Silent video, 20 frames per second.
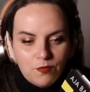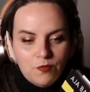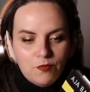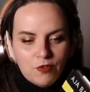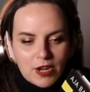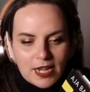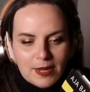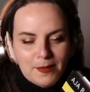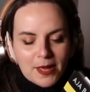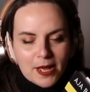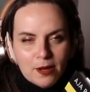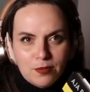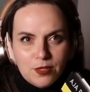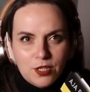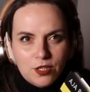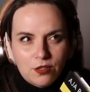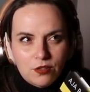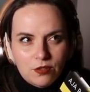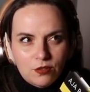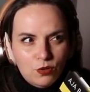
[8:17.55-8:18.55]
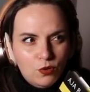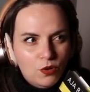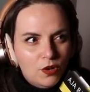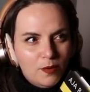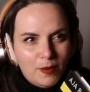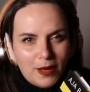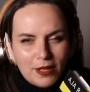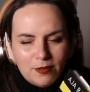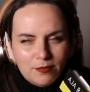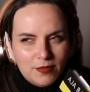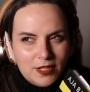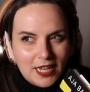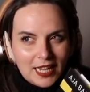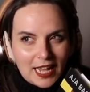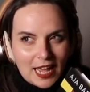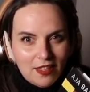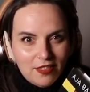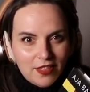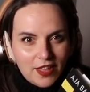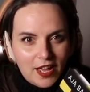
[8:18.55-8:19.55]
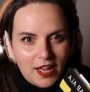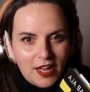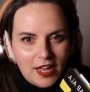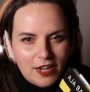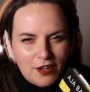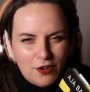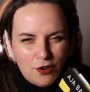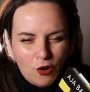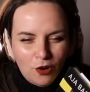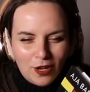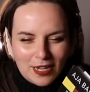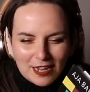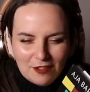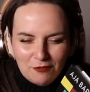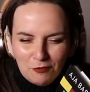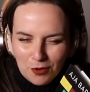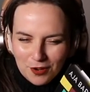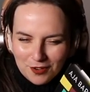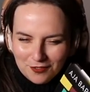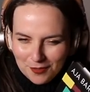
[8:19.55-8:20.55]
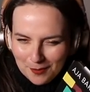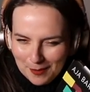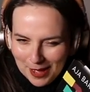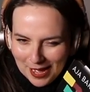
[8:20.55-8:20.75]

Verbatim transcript: really be able to talk about them together and not leave one of them